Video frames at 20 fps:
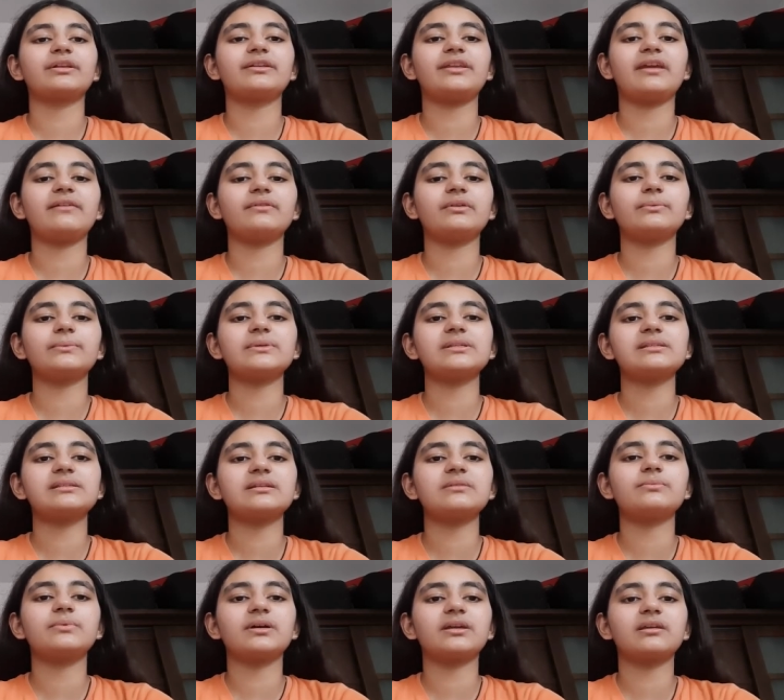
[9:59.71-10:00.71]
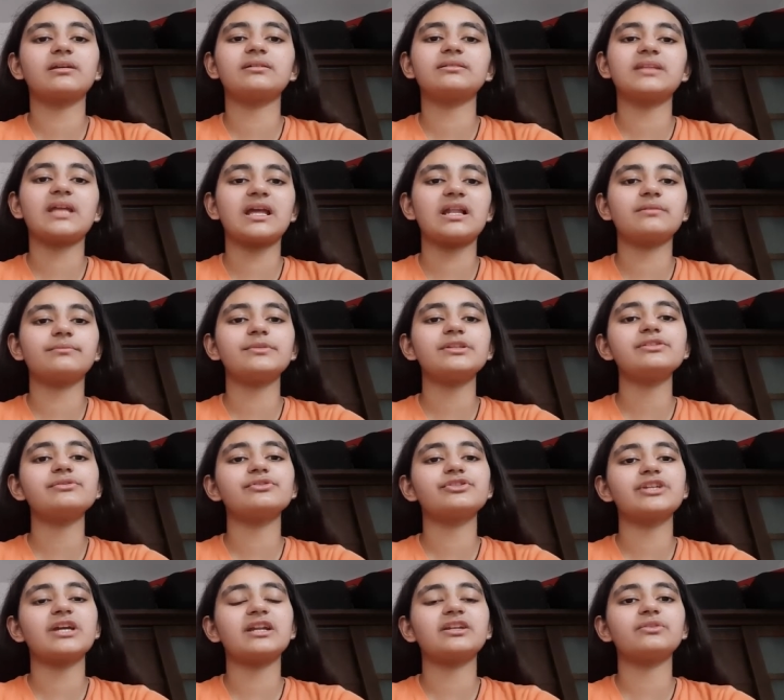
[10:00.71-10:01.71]
Raven was still working on the helmet,
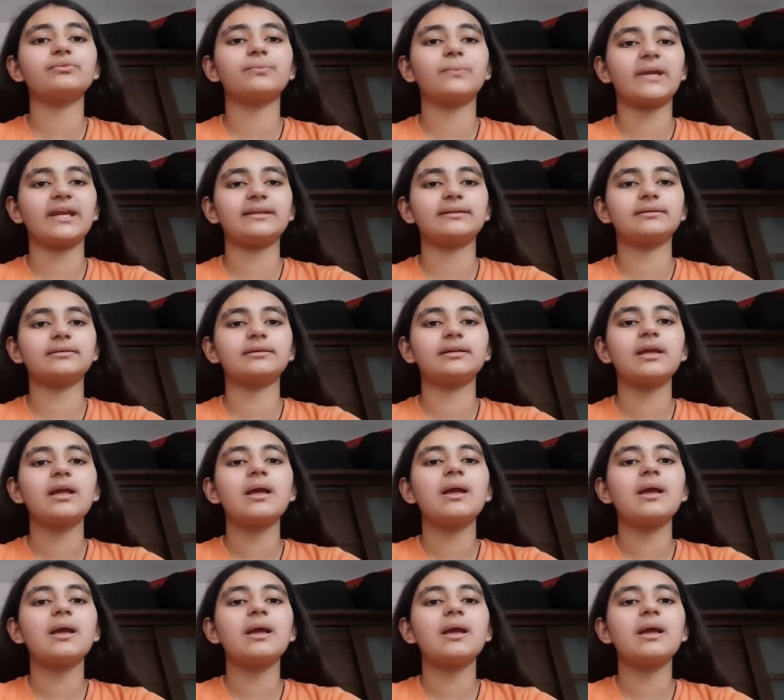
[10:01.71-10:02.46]
so she had to wait.